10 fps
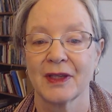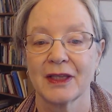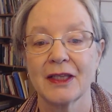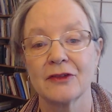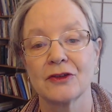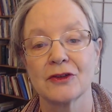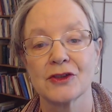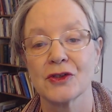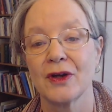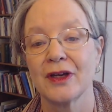List your
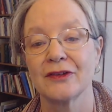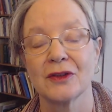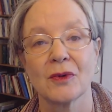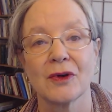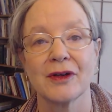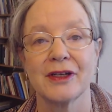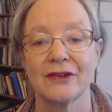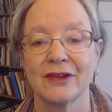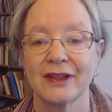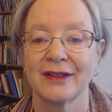joys and
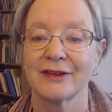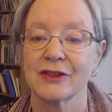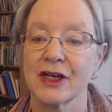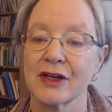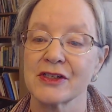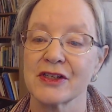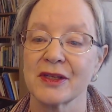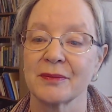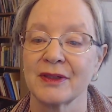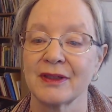worries, cherish
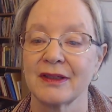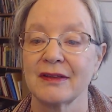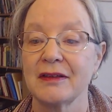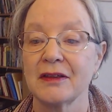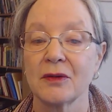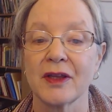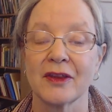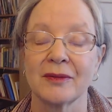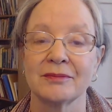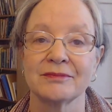them, deal with
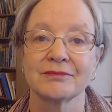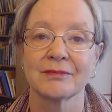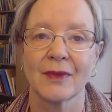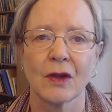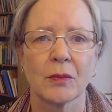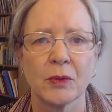them, or